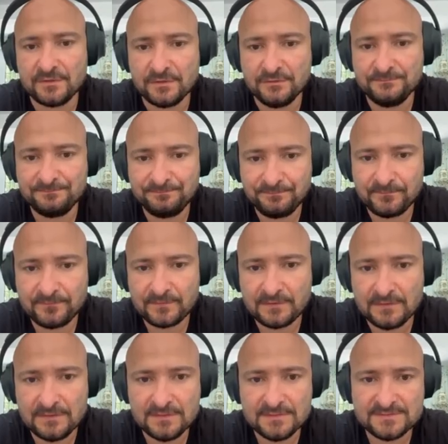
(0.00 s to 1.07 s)
we go.
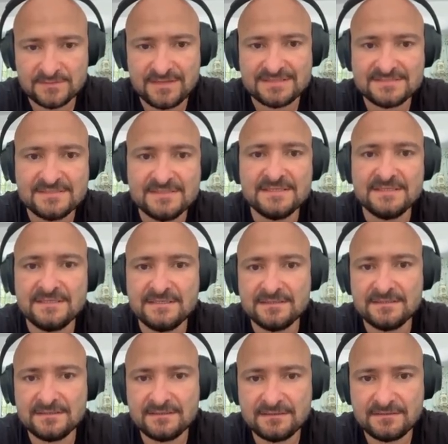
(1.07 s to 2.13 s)
So that's the,
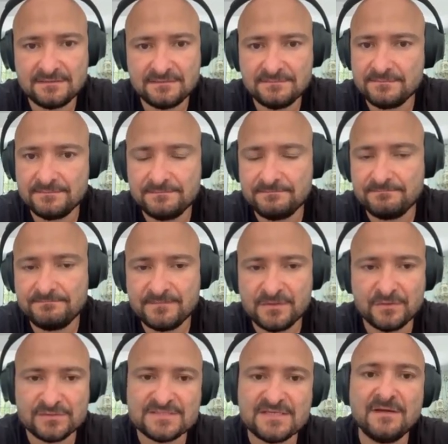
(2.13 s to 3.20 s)

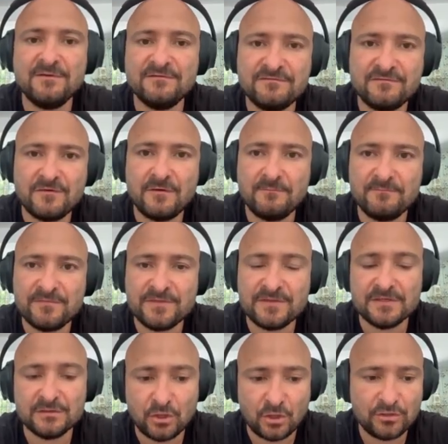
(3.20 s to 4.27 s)
it's coming from
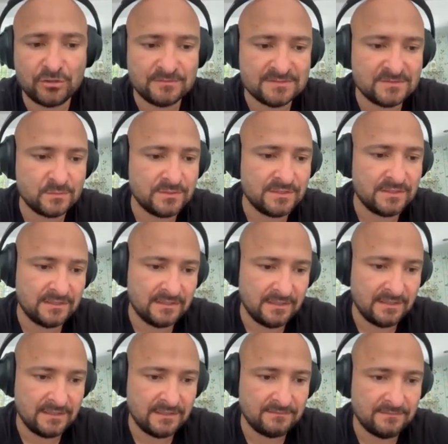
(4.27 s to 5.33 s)
the documents we
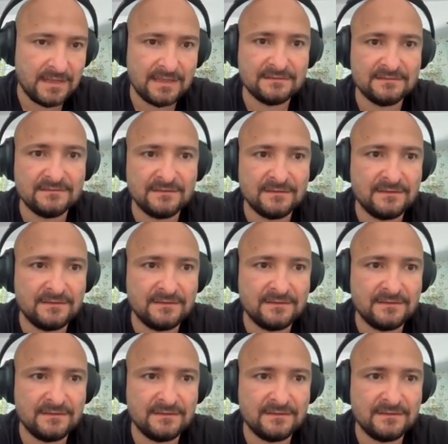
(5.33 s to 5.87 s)
added